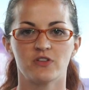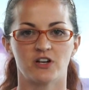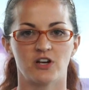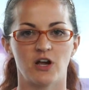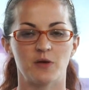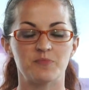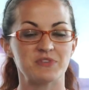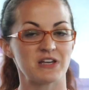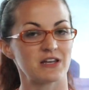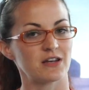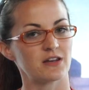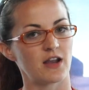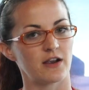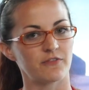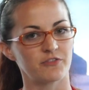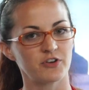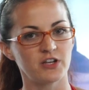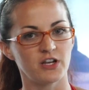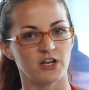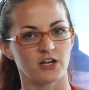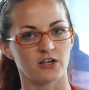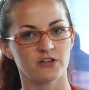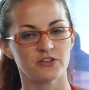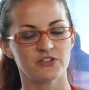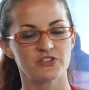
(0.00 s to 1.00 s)
They're updated every
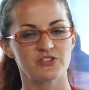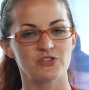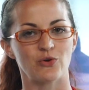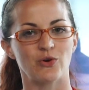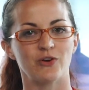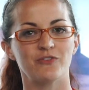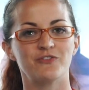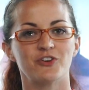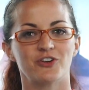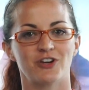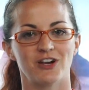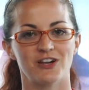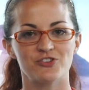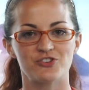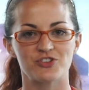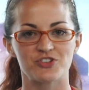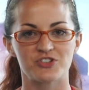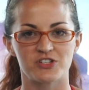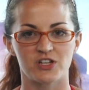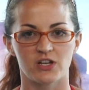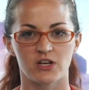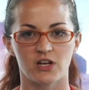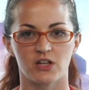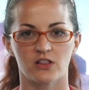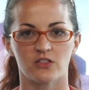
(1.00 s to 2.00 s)
year. So if you're
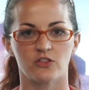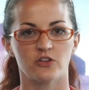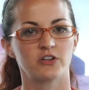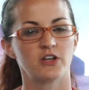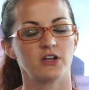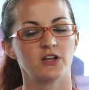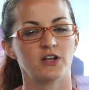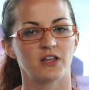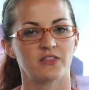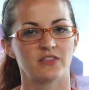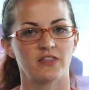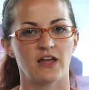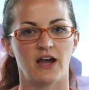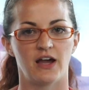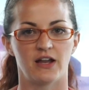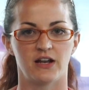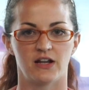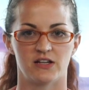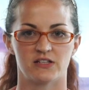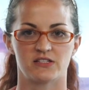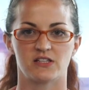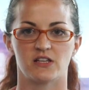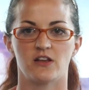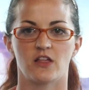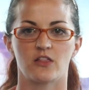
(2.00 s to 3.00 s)
interested in looking at that
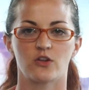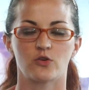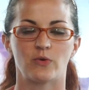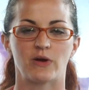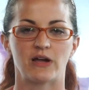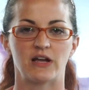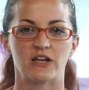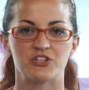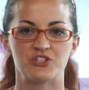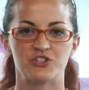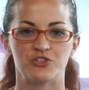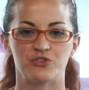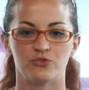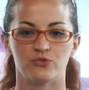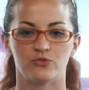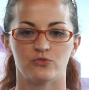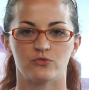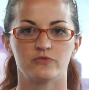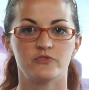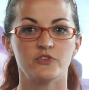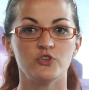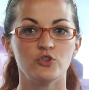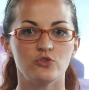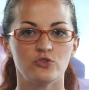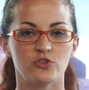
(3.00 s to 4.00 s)
as another way
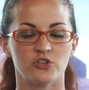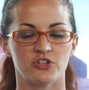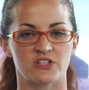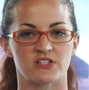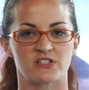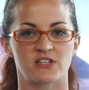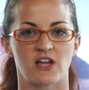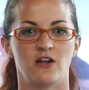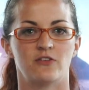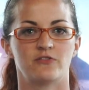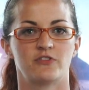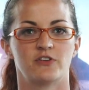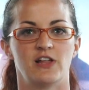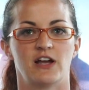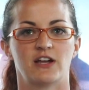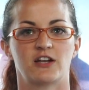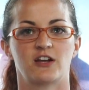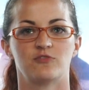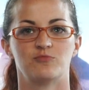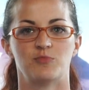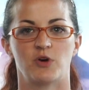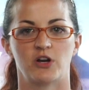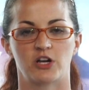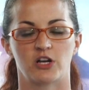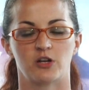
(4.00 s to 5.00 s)
to view your discount for lack
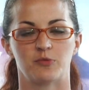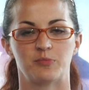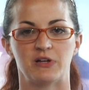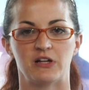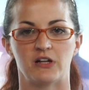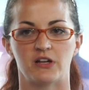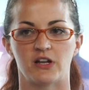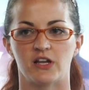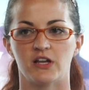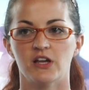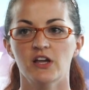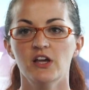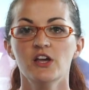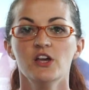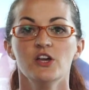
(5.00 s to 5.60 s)
of marketability,